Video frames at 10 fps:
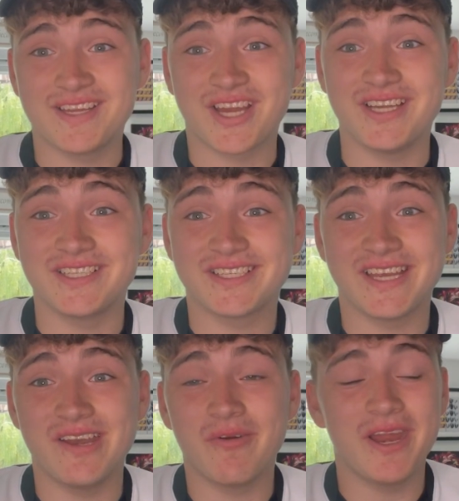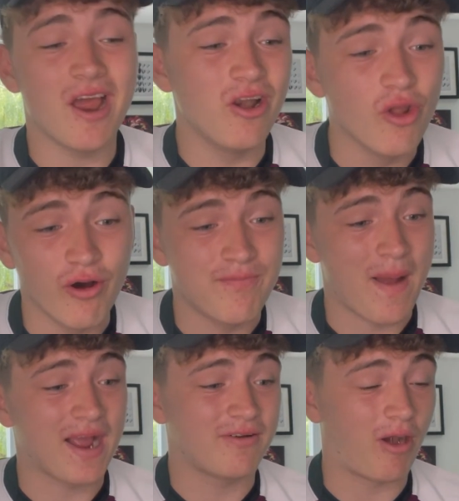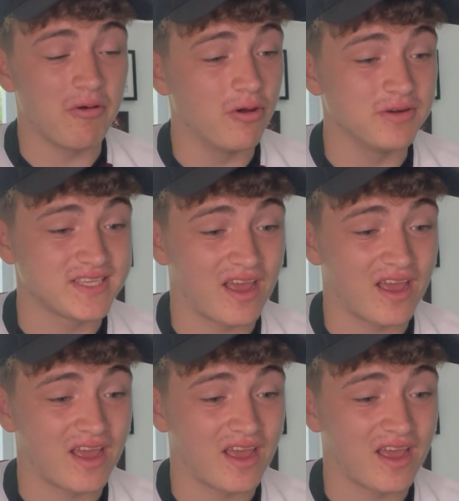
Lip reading: of change of scenery, a lot of background noise